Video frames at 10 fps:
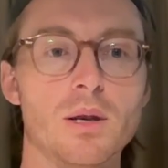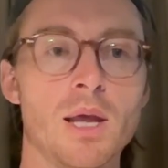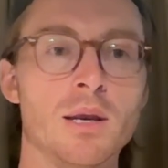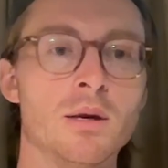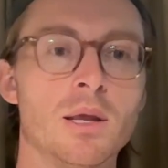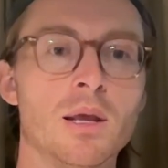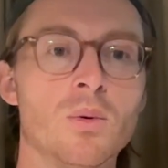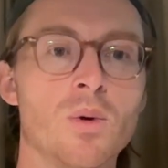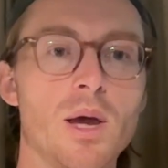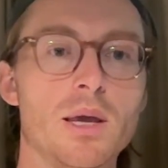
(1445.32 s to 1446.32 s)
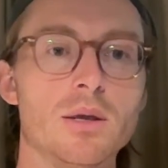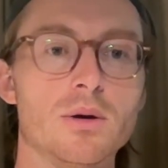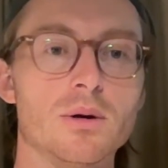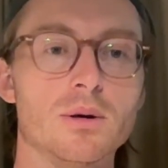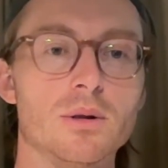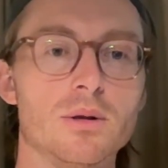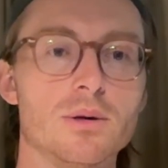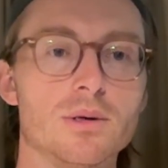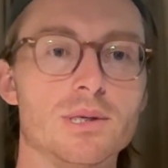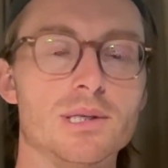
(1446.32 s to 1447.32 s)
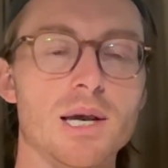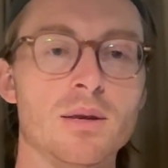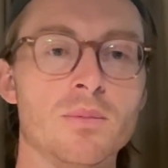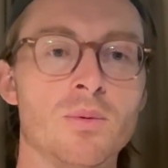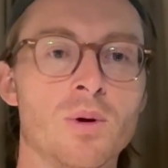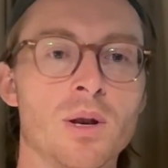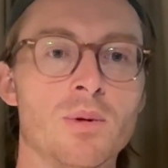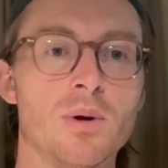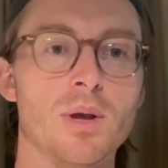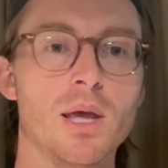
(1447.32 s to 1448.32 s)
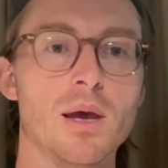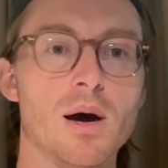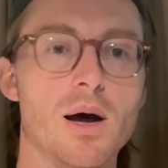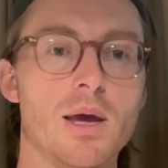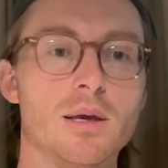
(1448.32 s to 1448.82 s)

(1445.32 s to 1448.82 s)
And in a way, your second point about AI